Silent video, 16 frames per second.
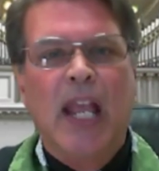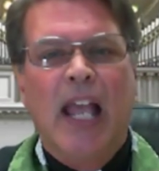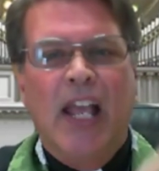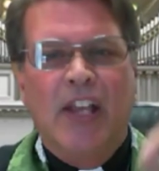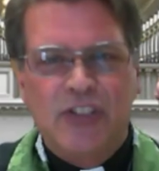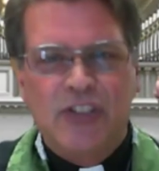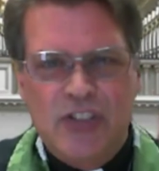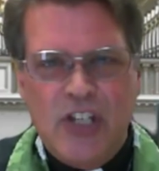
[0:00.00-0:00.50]

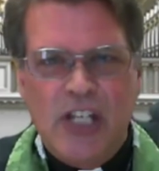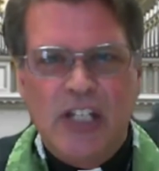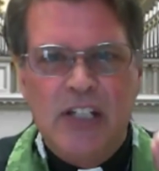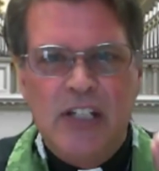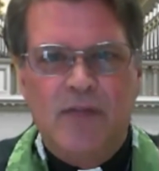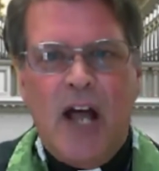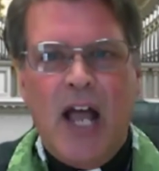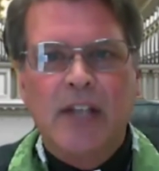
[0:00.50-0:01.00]
Sin
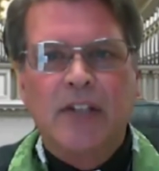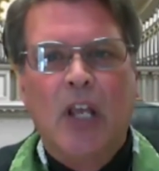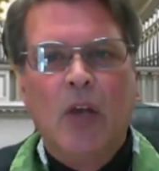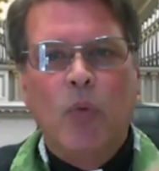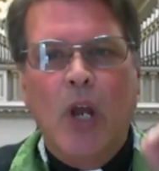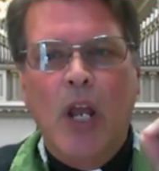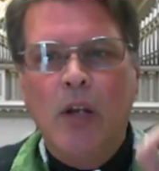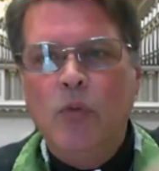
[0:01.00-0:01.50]
divides.
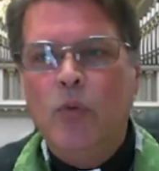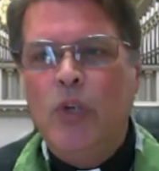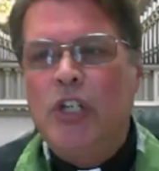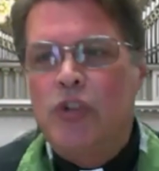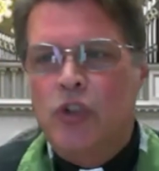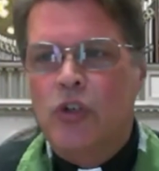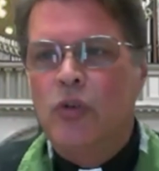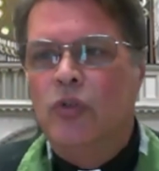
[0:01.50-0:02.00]
When we
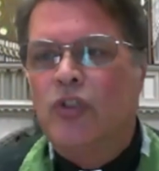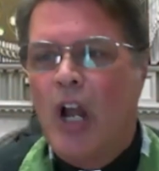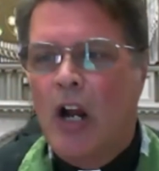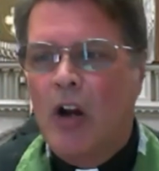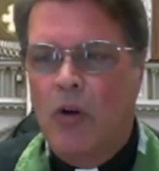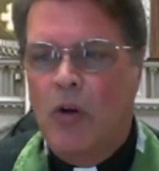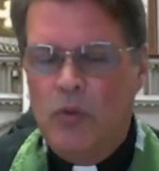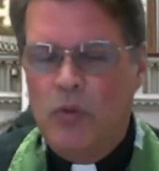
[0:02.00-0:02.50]
choose our
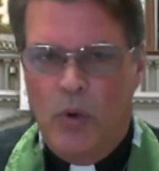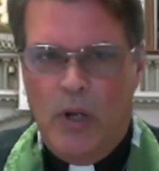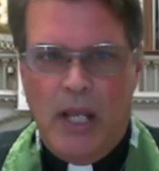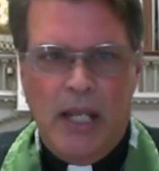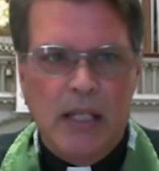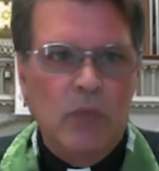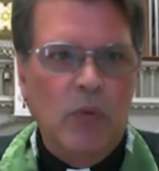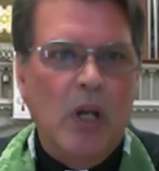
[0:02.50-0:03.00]
own
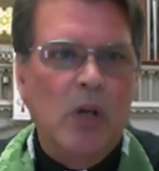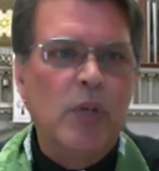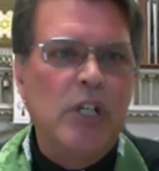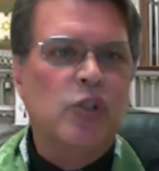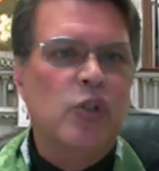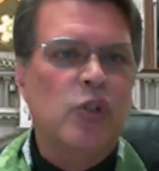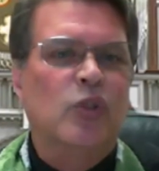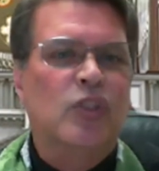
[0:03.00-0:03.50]
way, when we
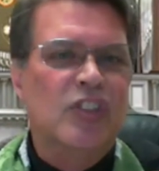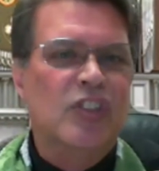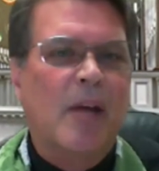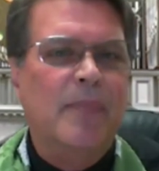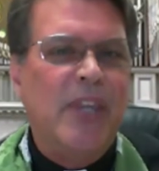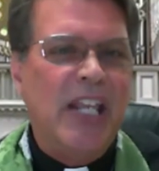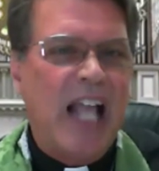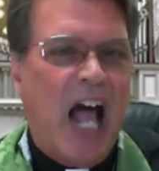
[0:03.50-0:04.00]
choose
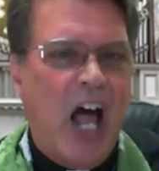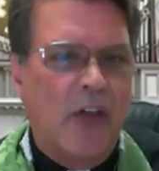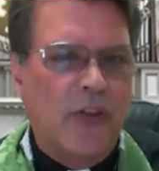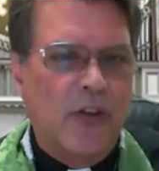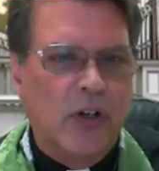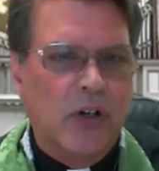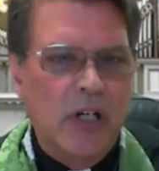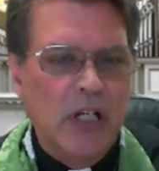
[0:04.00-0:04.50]
something
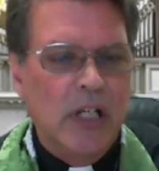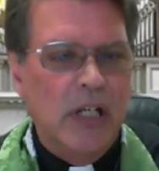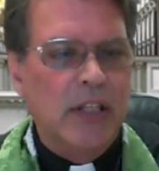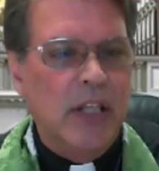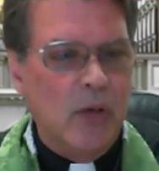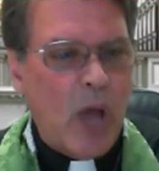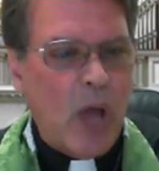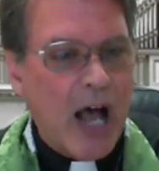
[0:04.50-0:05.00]
other
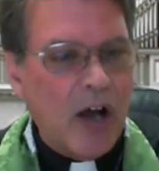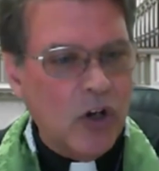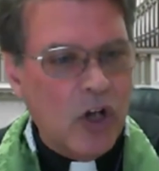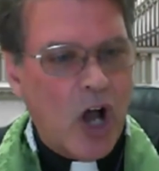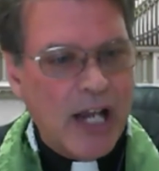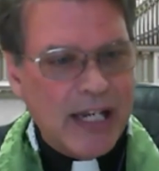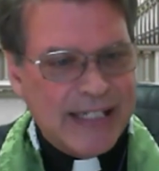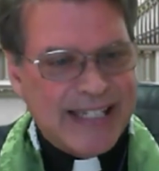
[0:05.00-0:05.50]
than how
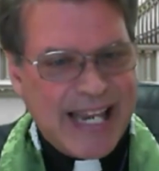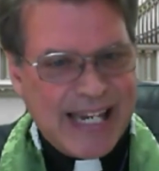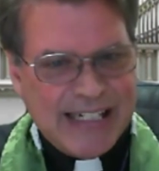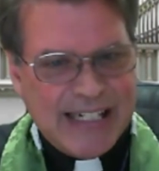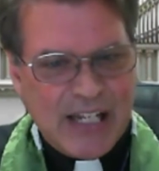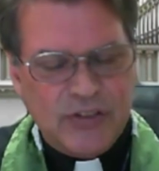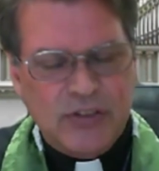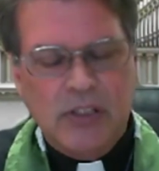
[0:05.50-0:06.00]
God
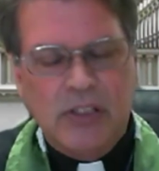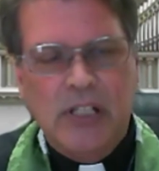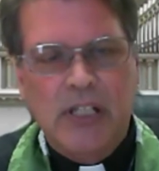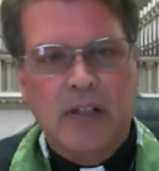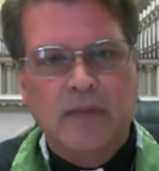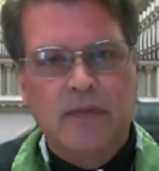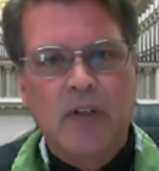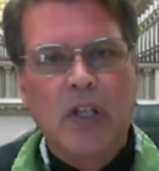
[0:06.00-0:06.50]
intended us to
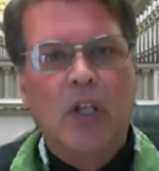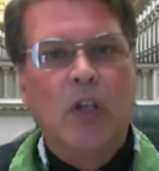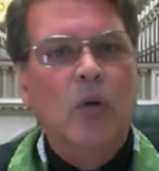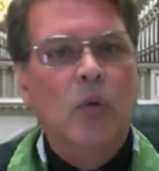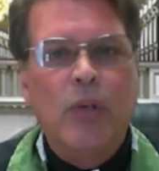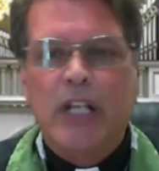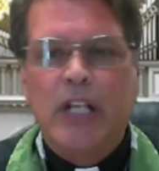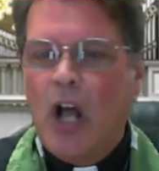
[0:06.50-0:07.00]
live,
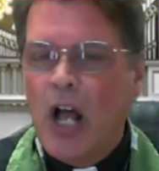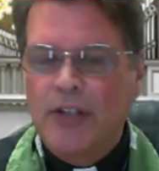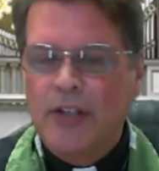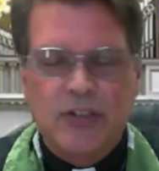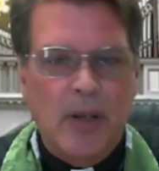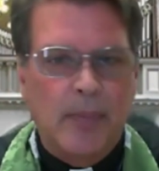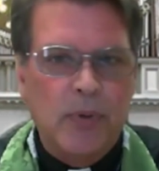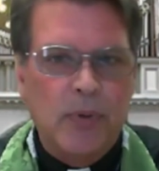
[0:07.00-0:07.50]
we cause
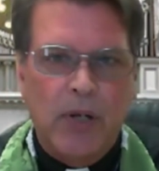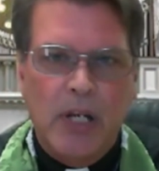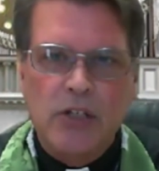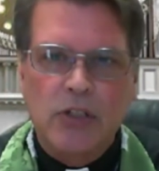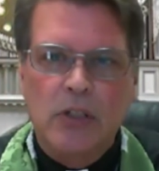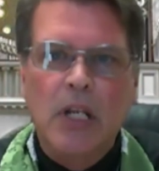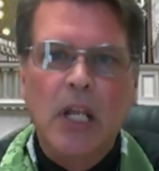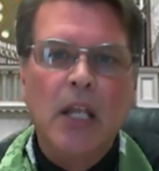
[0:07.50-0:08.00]
separation.